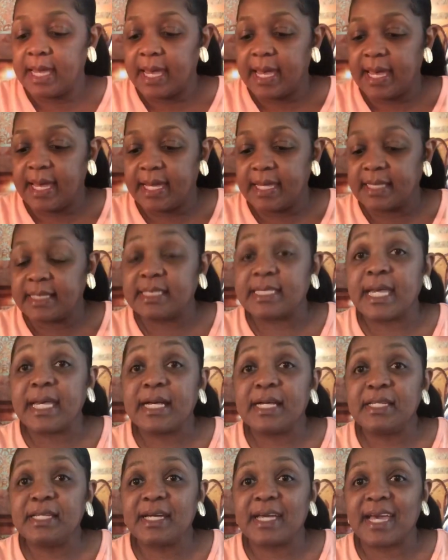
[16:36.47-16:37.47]
and
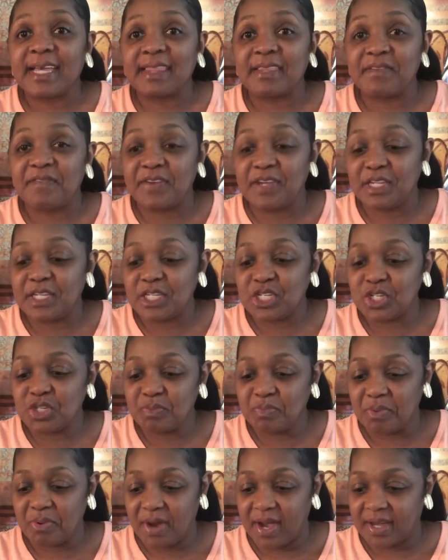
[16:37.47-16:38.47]
take a look at the
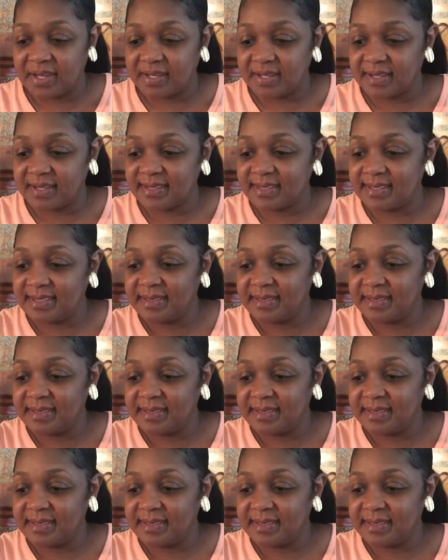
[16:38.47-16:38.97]
finished product.